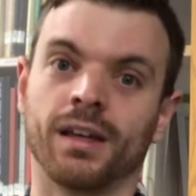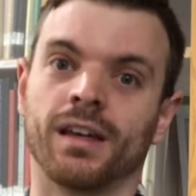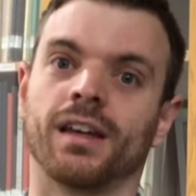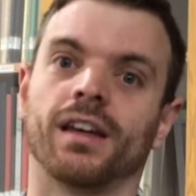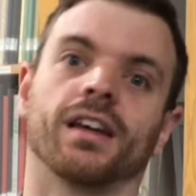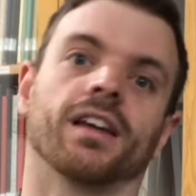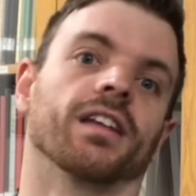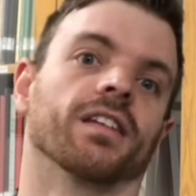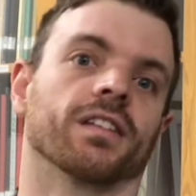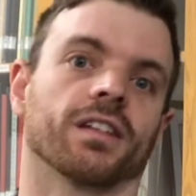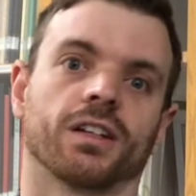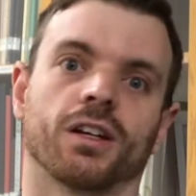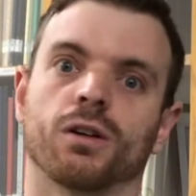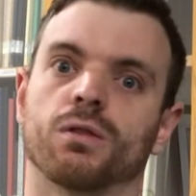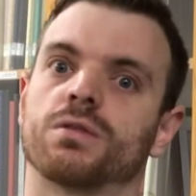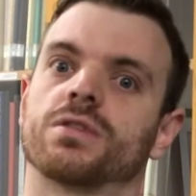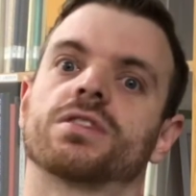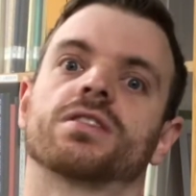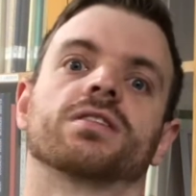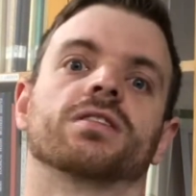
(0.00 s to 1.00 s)
And the
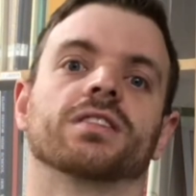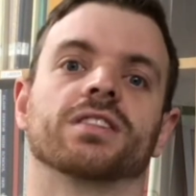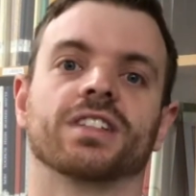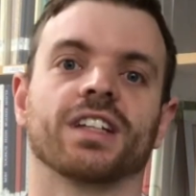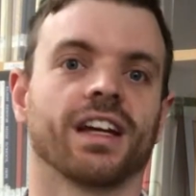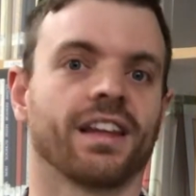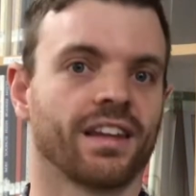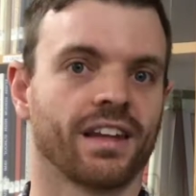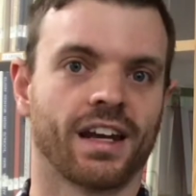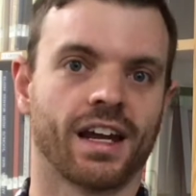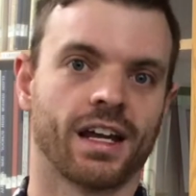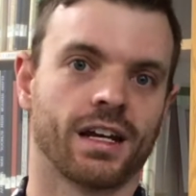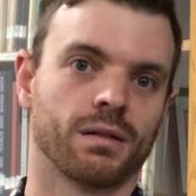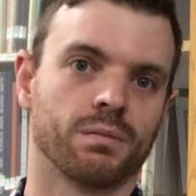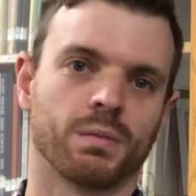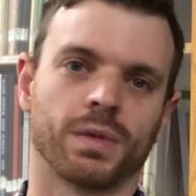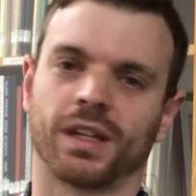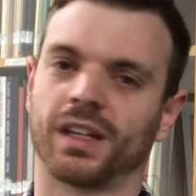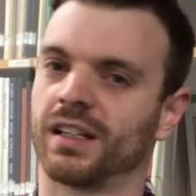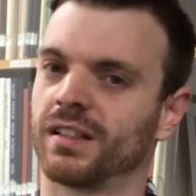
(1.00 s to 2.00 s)
coach is yelling at him,
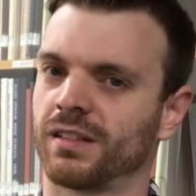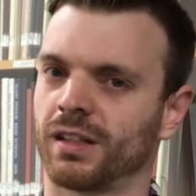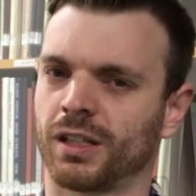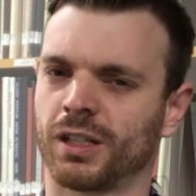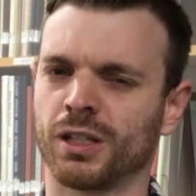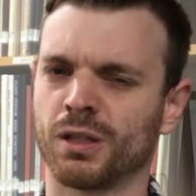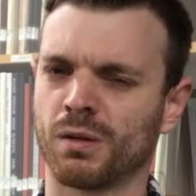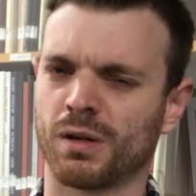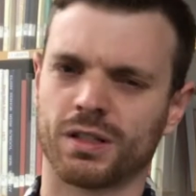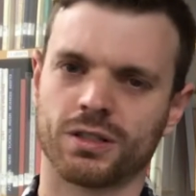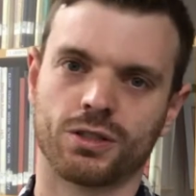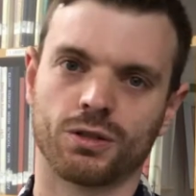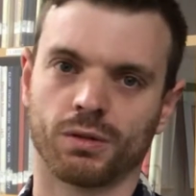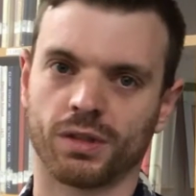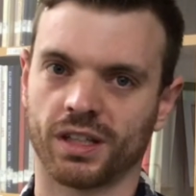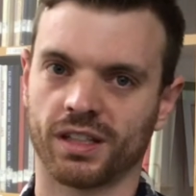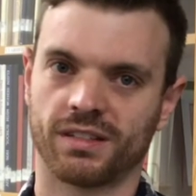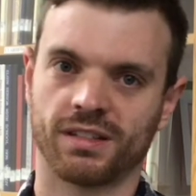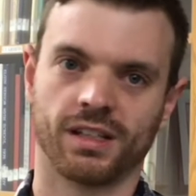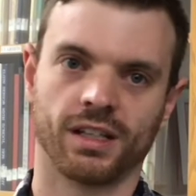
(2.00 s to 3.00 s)
but then he's like, you know what, join
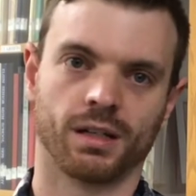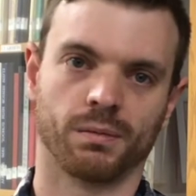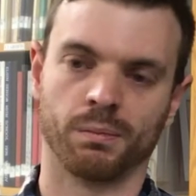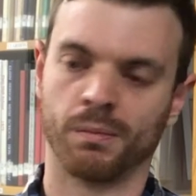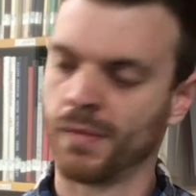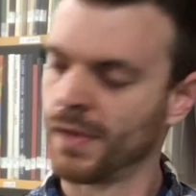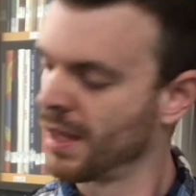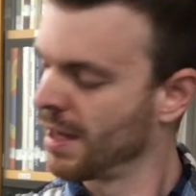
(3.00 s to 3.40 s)
the team.